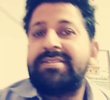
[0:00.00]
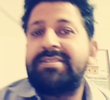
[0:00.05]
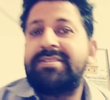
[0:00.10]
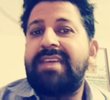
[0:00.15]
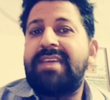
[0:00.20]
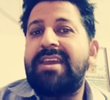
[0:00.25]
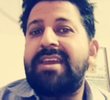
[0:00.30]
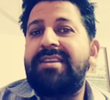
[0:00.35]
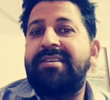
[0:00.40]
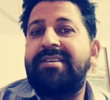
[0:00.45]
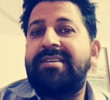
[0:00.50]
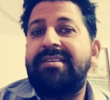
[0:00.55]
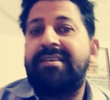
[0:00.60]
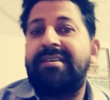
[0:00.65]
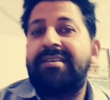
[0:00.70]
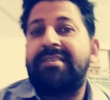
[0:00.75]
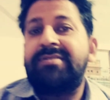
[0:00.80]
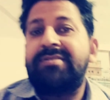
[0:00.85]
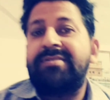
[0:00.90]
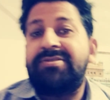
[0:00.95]
then
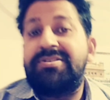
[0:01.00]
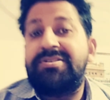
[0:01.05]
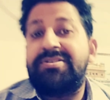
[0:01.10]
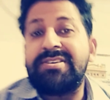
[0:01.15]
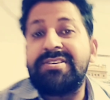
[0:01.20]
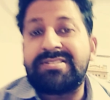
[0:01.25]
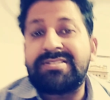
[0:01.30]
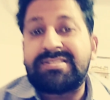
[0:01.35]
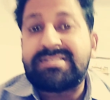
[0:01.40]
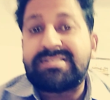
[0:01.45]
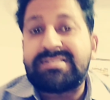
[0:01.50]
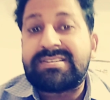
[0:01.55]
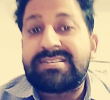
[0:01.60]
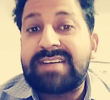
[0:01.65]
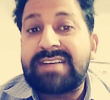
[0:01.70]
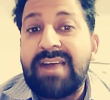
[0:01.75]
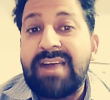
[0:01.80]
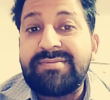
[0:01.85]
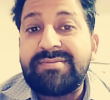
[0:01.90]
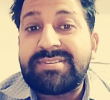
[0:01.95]
this
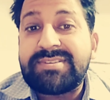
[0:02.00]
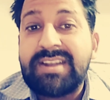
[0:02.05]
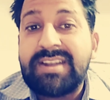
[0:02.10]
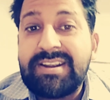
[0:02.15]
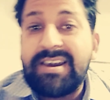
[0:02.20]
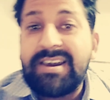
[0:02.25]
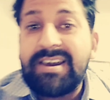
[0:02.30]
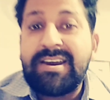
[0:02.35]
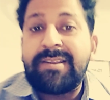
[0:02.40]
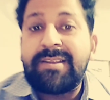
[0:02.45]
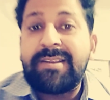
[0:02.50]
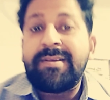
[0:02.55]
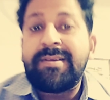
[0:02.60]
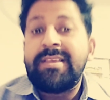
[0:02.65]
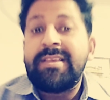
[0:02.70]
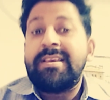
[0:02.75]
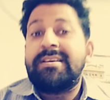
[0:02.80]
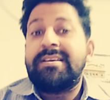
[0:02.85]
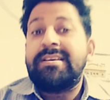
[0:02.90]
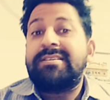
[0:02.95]
comes under
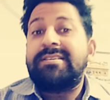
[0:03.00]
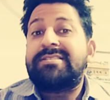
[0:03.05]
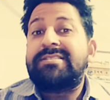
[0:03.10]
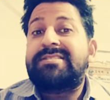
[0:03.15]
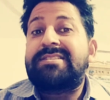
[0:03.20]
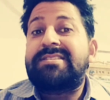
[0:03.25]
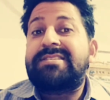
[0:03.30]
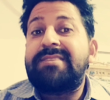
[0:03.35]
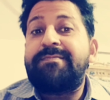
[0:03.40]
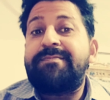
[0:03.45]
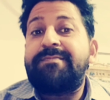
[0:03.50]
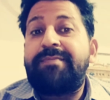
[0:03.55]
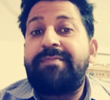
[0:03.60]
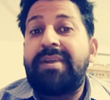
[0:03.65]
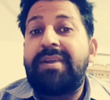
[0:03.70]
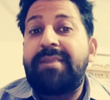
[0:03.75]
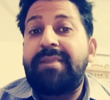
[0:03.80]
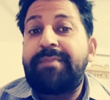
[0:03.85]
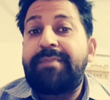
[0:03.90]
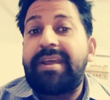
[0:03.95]

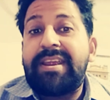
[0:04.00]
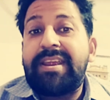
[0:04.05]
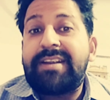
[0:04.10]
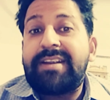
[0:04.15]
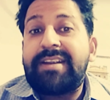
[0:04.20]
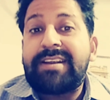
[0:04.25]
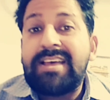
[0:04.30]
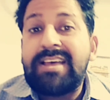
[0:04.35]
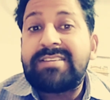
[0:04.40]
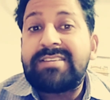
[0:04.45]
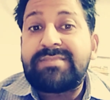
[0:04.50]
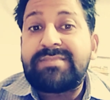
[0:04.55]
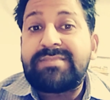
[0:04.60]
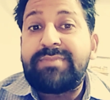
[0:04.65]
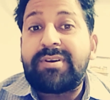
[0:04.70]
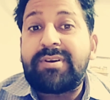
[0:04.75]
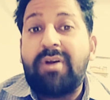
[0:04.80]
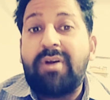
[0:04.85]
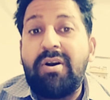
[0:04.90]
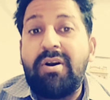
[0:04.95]
simple present tense
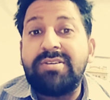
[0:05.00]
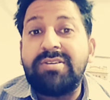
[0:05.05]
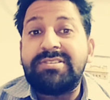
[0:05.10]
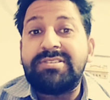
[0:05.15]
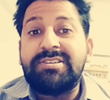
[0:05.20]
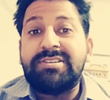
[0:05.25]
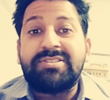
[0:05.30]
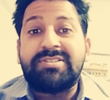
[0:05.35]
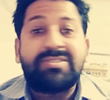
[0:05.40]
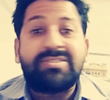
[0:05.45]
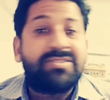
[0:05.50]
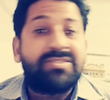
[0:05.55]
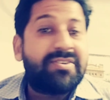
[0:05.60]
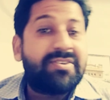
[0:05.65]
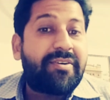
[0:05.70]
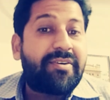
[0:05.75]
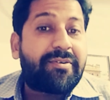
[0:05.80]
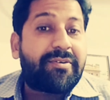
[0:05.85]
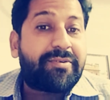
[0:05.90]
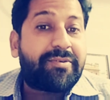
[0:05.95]
because it's
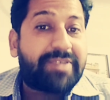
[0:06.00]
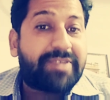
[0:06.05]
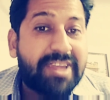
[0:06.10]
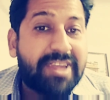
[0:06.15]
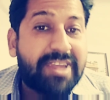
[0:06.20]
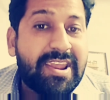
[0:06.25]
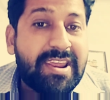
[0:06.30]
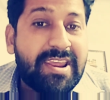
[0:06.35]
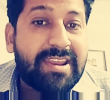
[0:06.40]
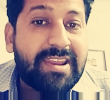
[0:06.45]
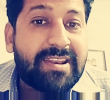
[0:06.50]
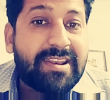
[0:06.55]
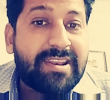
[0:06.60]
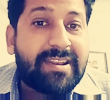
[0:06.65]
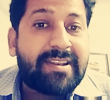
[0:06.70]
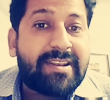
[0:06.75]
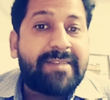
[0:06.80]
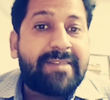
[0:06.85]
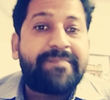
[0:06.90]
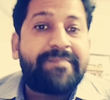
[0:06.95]
your
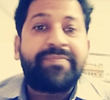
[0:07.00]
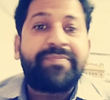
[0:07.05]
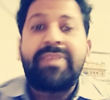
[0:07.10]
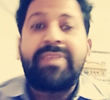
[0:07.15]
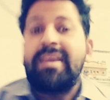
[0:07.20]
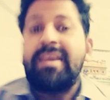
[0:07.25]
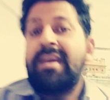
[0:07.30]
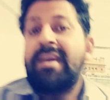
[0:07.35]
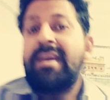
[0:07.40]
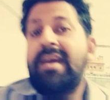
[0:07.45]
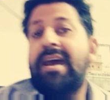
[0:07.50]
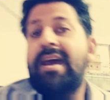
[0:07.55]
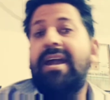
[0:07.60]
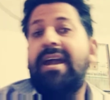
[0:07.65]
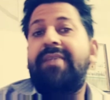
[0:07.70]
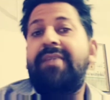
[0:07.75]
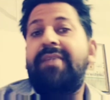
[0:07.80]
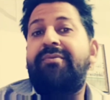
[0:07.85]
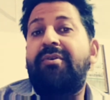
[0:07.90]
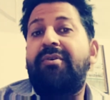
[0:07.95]
routine.
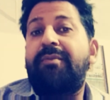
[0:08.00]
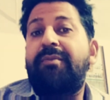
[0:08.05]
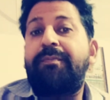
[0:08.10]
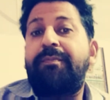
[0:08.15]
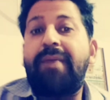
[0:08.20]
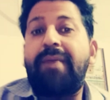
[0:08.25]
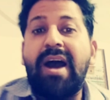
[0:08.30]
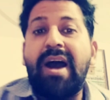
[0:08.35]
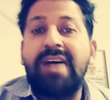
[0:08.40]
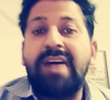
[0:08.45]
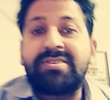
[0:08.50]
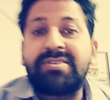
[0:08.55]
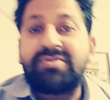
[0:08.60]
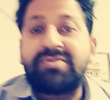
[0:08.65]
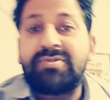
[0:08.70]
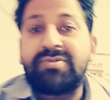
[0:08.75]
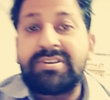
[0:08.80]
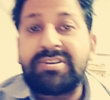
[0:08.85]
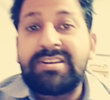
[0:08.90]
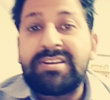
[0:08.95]
And for
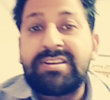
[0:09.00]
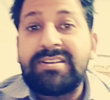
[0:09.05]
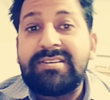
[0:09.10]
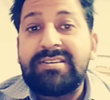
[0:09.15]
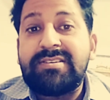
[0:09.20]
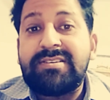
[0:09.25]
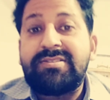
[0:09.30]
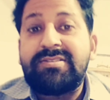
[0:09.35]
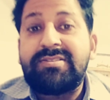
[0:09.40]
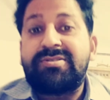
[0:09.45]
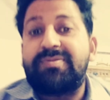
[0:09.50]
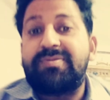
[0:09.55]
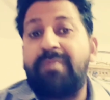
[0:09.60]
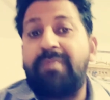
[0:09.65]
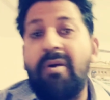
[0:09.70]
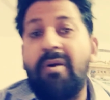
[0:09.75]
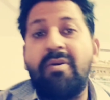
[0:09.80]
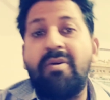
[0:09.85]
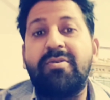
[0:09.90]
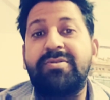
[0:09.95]
past routine,
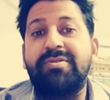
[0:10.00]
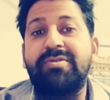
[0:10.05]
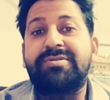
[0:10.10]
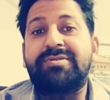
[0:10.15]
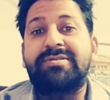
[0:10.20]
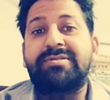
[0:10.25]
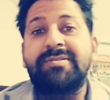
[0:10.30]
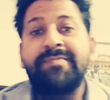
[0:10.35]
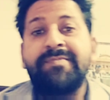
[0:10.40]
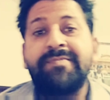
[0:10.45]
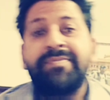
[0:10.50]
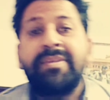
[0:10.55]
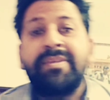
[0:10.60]
suppose